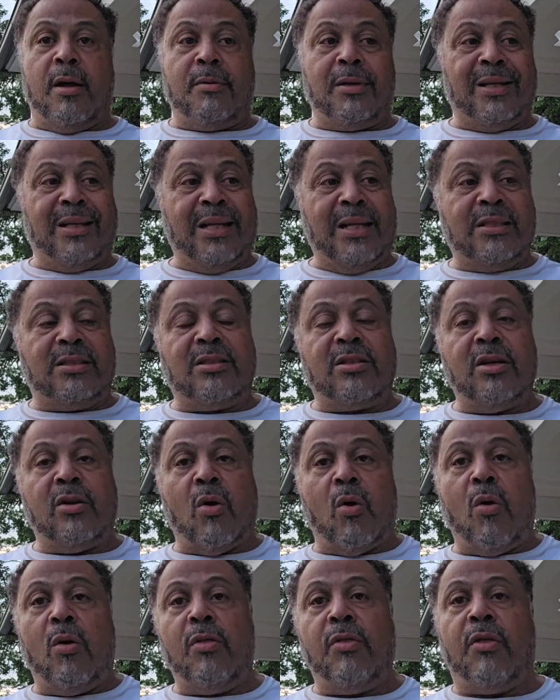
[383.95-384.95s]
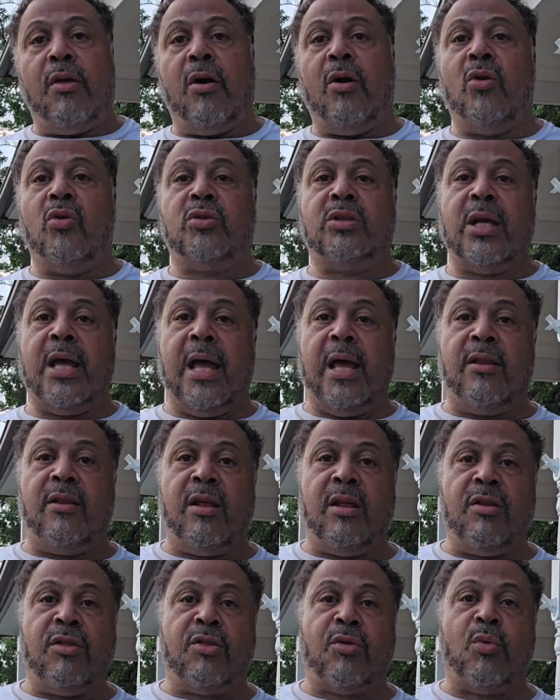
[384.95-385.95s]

listed on those, and then